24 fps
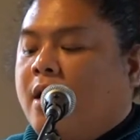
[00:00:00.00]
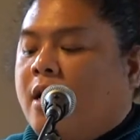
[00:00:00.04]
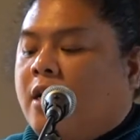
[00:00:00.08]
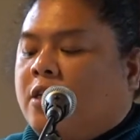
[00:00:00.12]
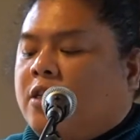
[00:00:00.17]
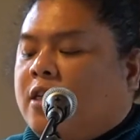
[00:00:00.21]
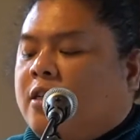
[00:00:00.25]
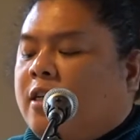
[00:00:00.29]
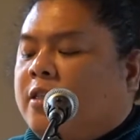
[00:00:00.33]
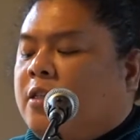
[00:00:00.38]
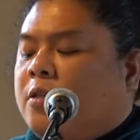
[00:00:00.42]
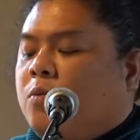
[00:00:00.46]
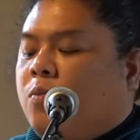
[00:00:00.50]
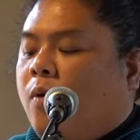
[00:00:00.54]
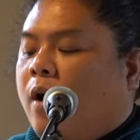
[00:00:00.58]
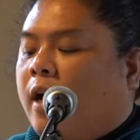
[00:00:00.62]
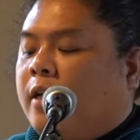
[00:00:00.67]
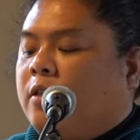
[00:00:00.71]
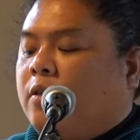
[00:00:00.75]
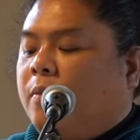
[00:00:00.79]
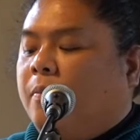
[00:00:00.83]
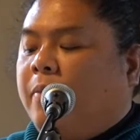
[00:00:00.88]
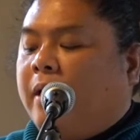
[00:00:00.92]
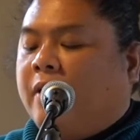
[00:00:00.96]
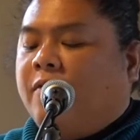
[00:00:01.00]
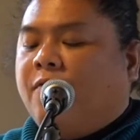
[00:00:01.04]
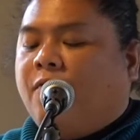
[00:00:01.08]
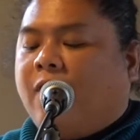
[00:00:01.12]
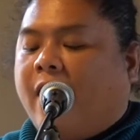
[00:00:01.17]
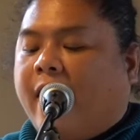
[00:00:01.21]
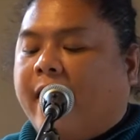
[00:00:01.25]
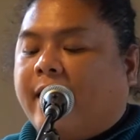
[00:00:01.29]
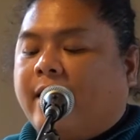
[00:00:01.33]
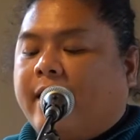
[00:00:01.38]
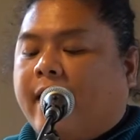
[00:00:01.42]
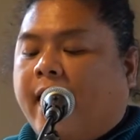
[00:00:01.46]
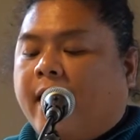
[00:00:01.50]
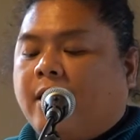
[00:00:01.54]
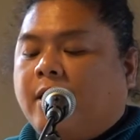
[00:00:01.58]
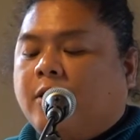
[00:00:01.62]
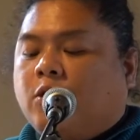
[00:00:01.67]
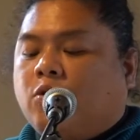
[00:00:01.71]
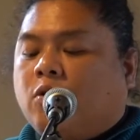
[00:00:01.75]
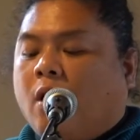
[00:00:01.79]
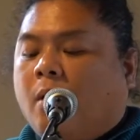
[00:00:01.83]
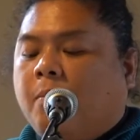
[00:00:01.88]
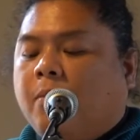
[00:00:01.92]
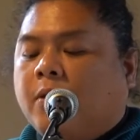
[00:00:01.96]
She doesn't want to invite any
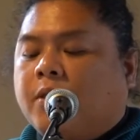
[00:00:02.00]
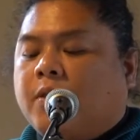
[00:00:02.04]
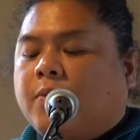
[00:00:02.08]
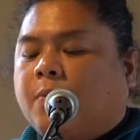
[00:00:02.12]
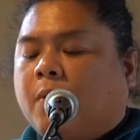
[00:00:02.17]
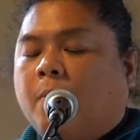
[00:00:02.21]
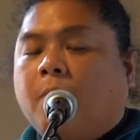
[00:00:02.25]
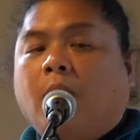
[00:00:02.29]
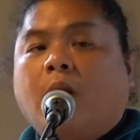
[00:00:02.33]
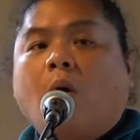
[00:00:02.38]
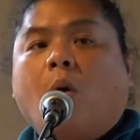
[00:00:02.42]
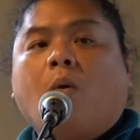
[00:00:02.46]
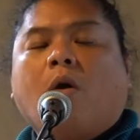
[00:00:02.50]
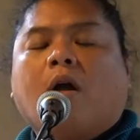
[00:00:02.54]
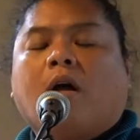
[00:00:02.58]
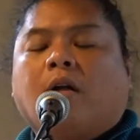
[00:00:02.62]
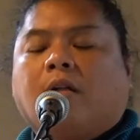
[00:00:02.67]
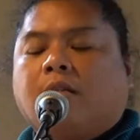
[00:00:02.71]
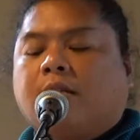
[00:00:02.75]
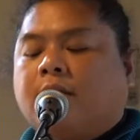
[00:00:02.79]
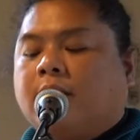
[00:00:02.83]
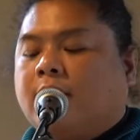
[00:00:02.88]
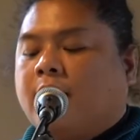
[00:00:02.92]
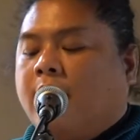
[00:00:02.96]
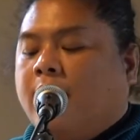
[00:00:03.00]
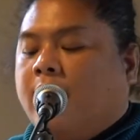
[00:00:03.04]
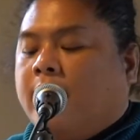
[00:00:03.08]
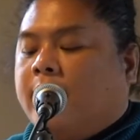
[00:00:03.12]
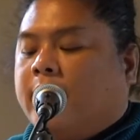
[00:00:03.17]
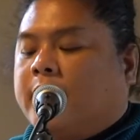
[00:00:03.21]
troubles from locals,